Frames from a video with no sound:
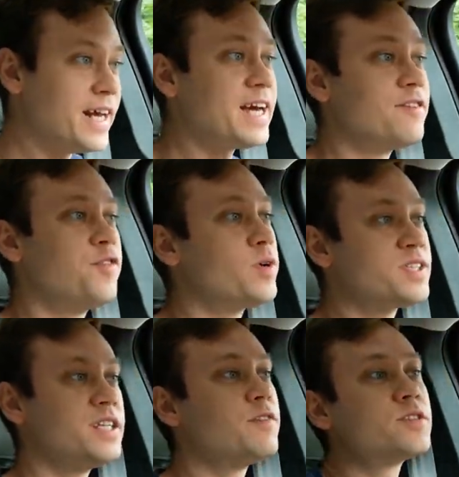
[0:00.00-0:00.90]
and again, Ford
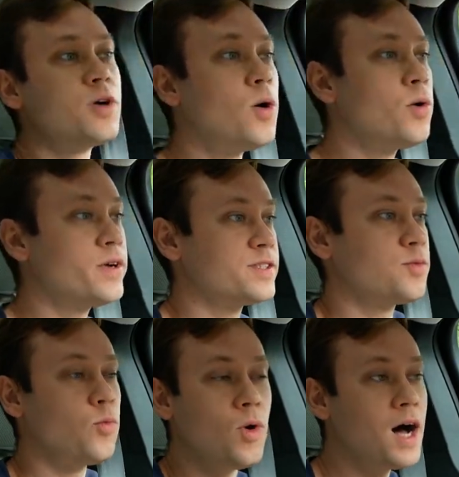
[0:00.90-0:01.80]
has never told us
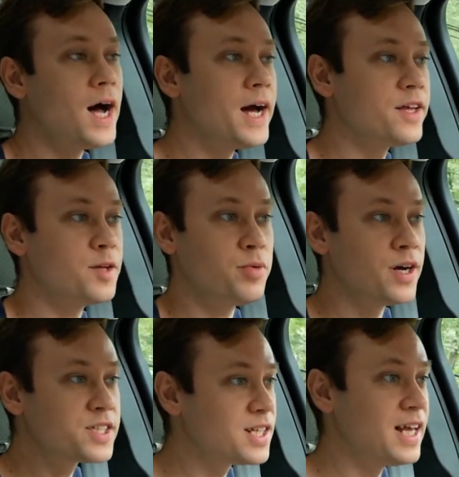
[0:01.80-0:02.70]
why the
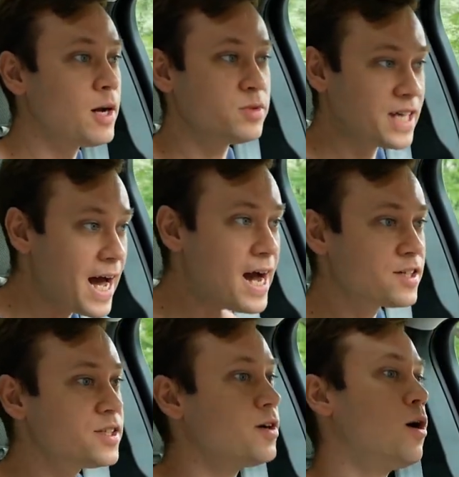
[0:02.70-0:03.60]
production line was
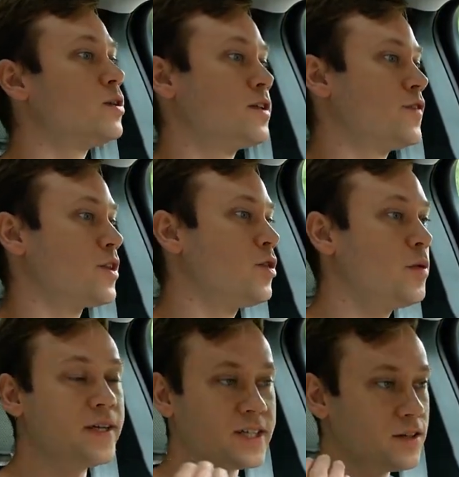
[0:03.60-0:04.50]
actually halted for three weeks.